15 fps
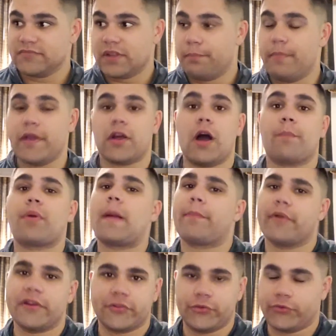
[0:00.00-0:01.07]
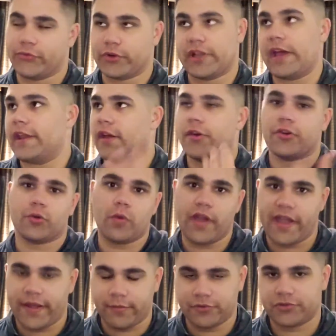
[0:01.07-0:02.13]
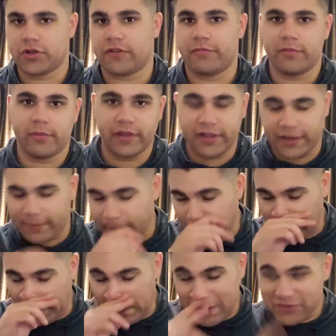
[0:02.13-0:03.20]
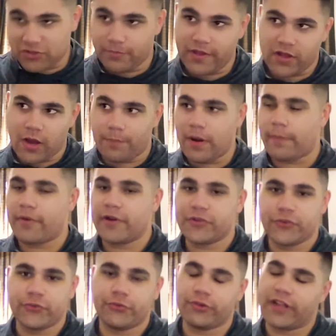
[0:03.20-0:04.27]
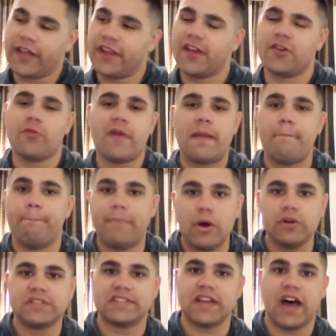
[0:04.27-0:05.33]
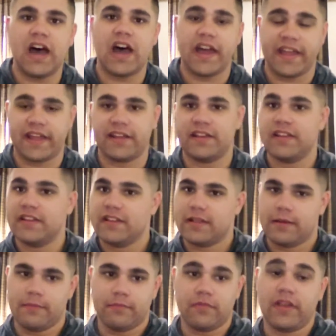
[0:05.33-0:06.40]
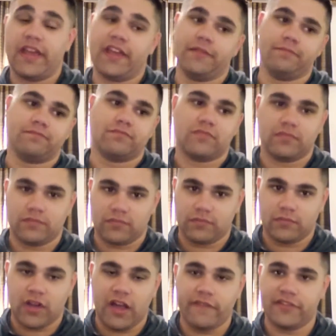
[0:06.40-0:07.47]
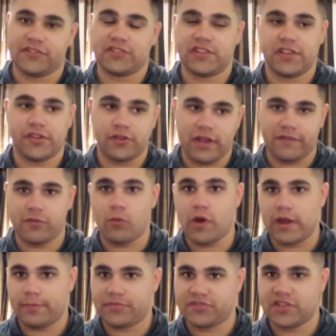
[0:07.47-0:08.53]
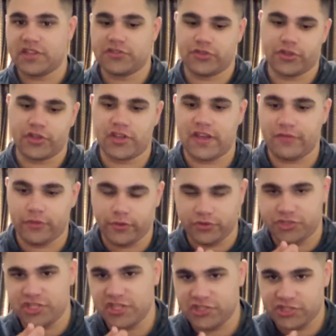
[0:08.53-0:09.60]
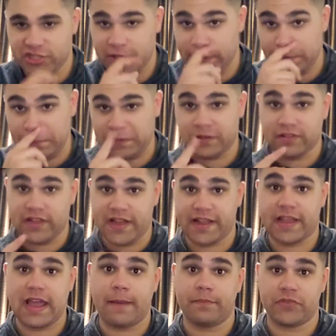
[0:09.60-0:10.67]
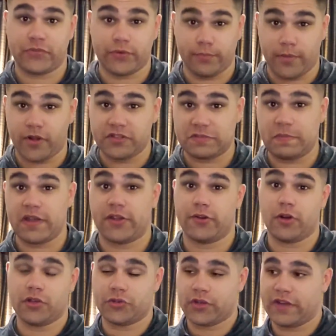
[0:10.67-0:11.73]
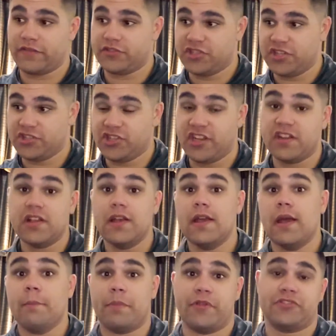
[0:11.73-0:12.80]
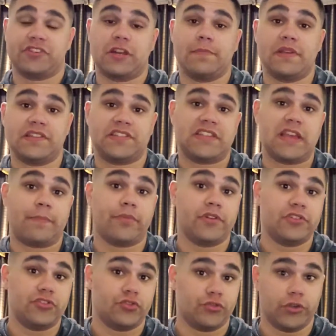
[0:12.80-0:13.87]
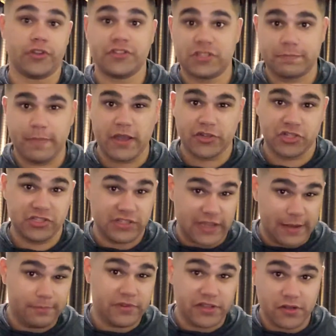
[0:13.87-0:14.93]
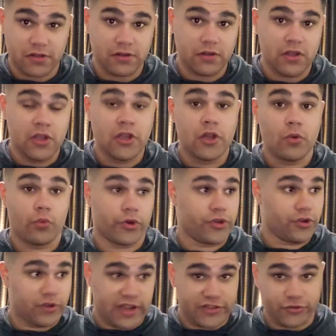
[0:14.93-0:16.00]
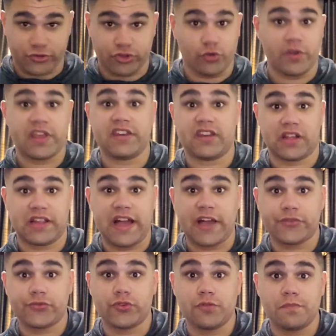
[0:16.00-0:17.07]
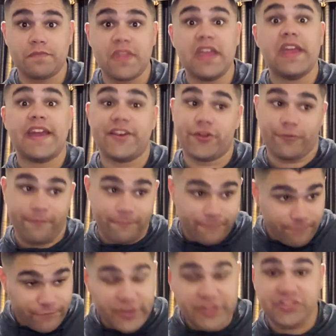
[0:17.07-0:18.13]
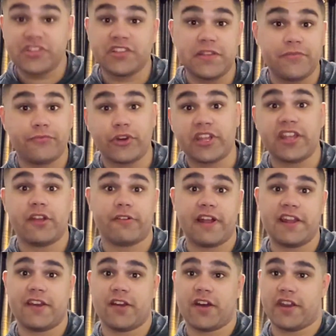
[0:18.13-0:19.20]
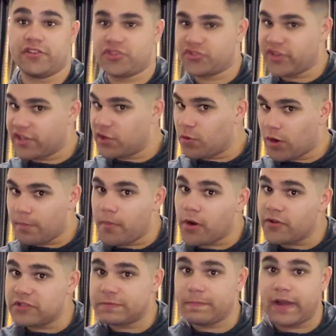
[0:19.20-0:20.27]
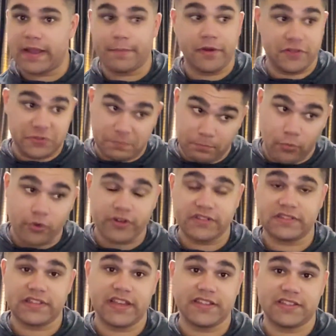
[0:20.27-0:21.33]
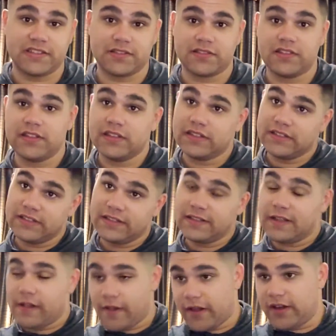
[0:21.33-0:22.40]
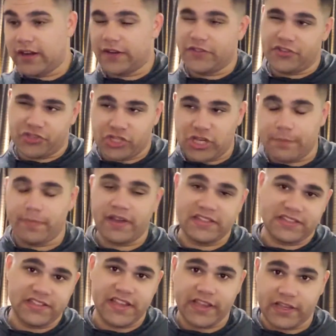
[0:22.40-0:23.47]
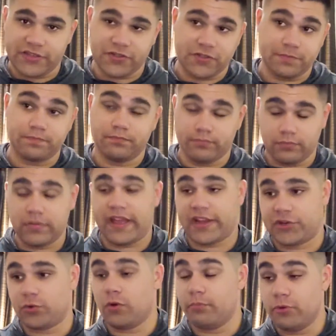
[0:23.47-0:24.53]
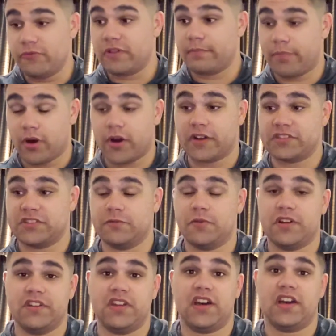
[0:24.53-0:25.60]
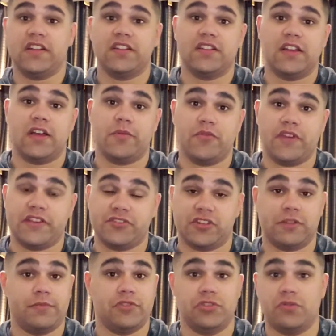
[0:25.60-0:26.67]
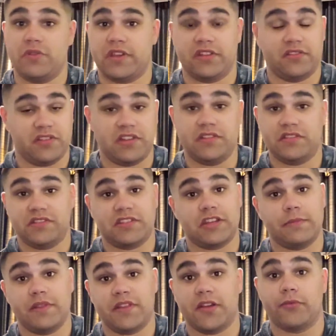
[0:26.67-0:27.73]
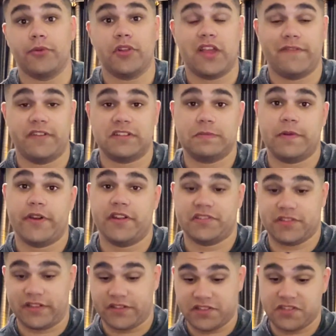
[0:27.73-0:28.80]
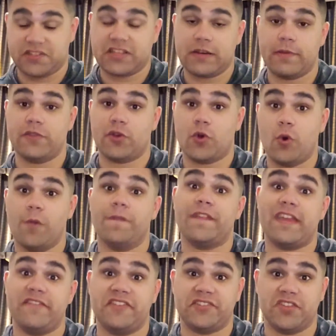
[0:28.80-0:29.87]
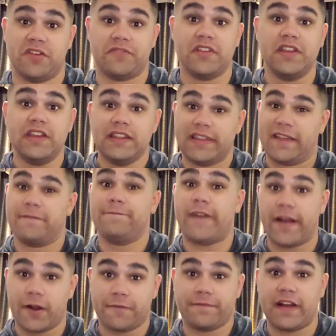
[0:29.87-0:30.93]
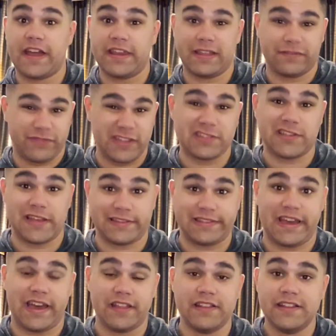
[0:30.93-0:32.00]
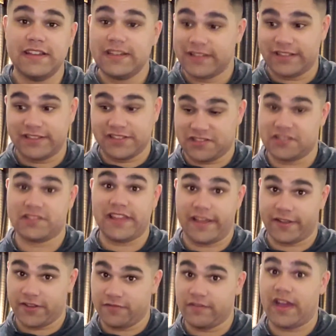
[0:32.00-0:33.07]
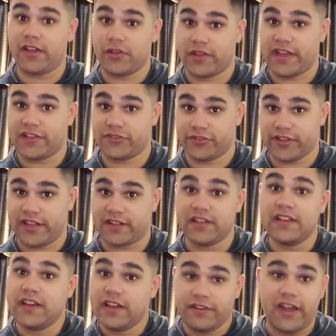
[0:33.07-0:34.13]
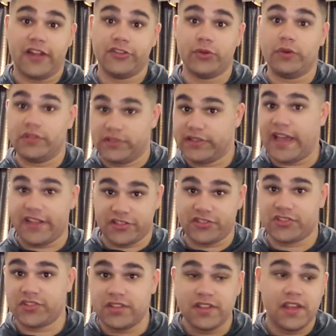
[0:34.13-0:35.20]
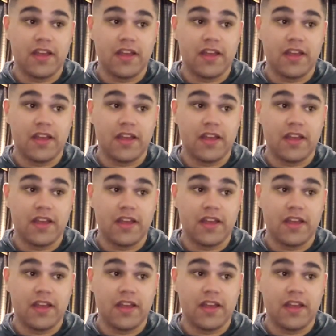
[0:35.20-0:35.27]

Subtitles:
make all preparations for getting underway. And we'll start from the beginning. So, make all preparations for getting underway, Boats eye. And obviously, you have the one MC, so you're going to have the little cheat sheet. Line captains for Marlin Spike, you're also going to have the cheat sheet. But there's going to be a separate drill inspection type deal where you guys are doing it in the classroom and you're physically freaking graded on it, just like you are at Marlin Spike, but it's more intense on the ship, I'd say, because there's actual moving parts and whatnot you guys are going to be doing, and it's going to be like a real life experience. Like this is going to be the cool Navy stuff, like firefighting and things like that. Like this is like now you guys are like not doing tests